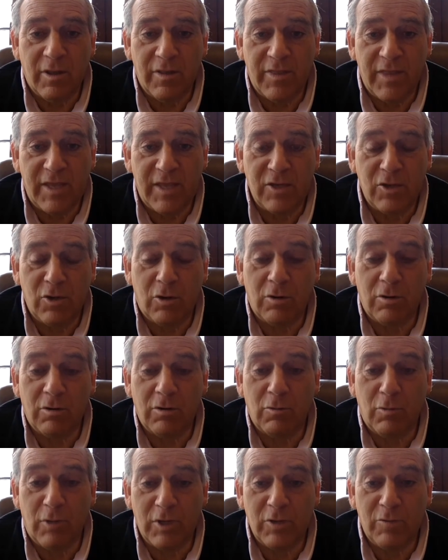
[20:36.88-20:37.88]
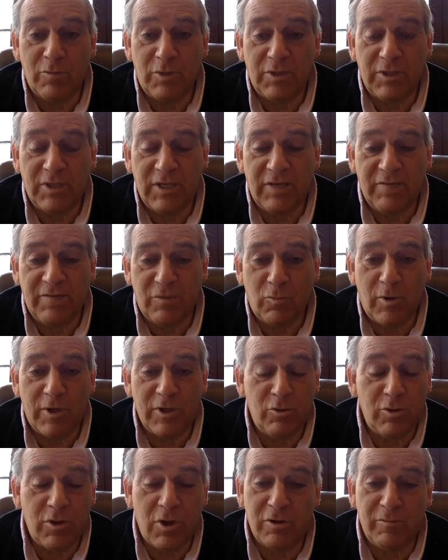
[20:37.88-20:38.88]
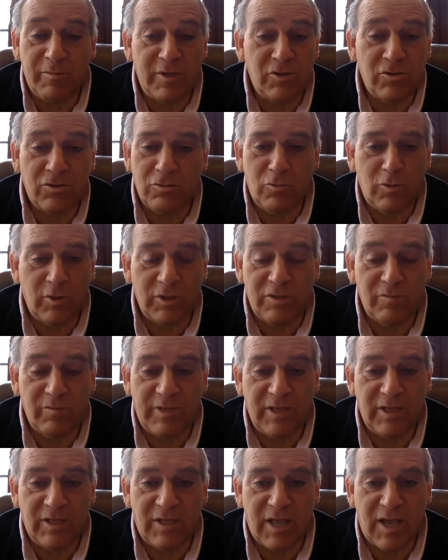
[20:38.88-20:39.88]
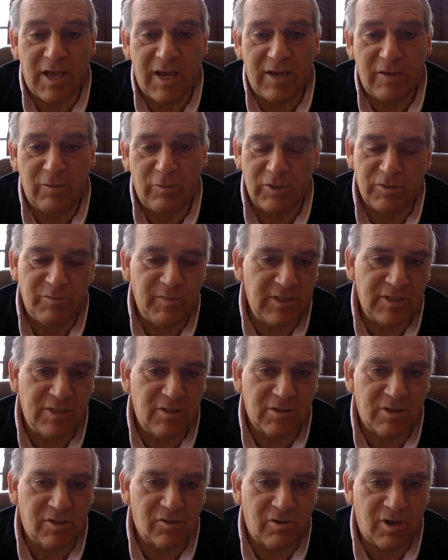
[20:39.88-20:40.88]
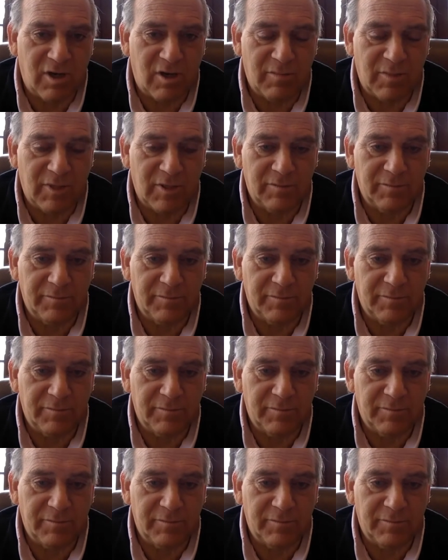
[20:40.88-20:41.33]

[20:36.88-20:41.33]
Then what you believe and what you know to be true wouldn't be aligned, which means there's a trauma.